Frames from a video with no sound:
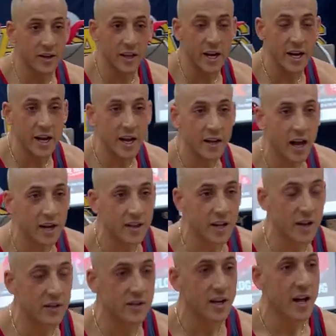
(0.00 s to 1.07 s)
they lean in like
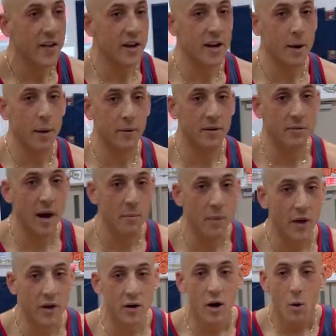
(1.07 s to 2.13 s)
this, they come up to my
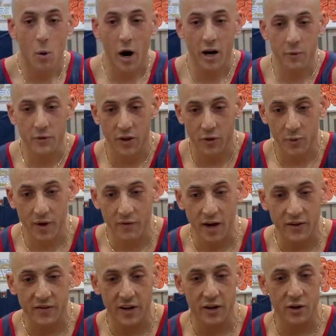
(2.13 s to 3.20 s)
mother, walking with the three of
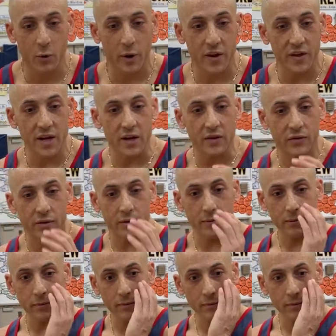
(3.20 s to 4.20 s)
us, and they do one of these.